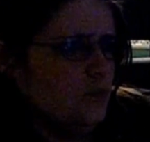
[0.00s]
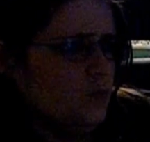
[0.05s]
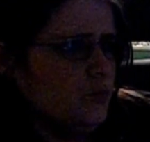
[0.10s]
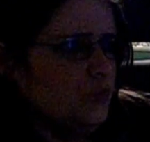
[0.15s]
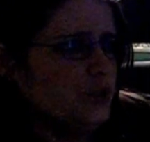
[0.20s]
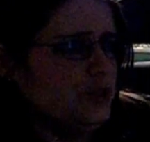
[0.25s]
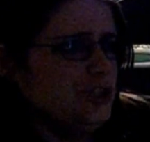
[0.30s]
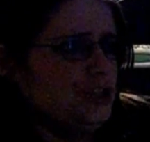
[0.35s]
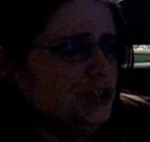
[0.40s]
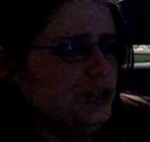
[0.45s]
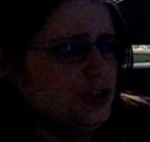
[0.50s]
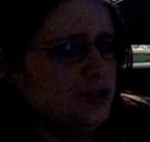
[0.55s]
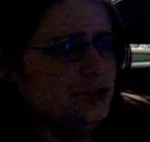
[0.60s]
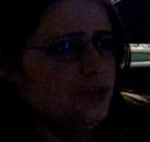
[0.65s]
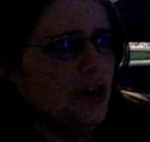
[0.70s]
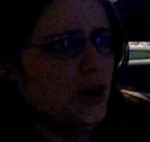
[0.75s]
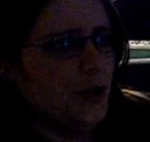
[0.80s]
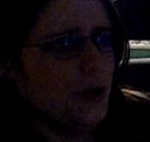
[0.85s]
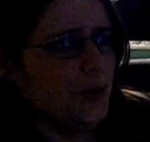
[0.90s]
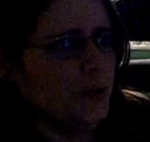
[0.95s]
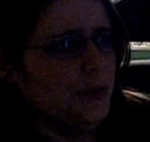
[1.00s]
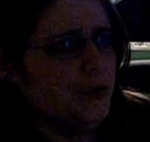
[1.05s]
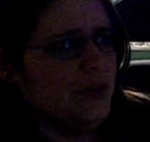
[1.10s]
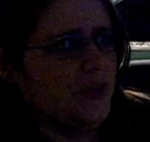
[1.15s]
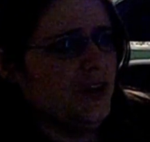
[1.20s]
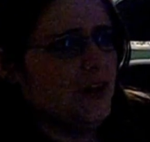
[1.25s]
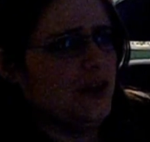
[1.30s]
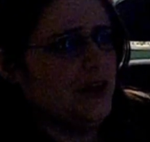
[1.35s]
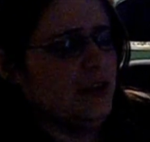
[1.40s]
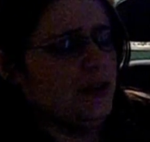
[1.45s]
we should know
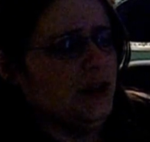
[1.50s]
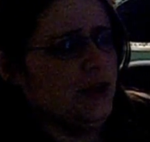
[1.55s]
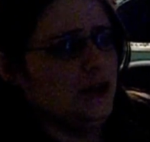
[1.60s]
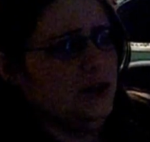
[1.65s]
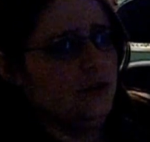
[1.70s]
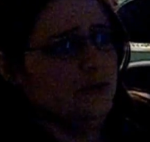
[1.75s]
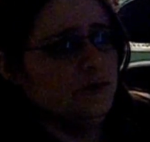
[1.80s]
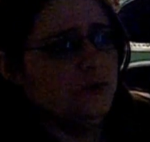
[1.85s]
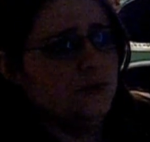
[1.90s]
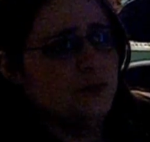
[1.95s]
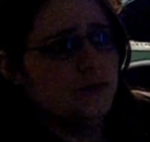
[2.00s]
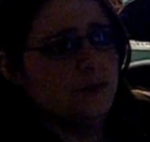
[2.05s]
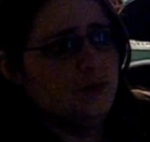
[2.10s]
that if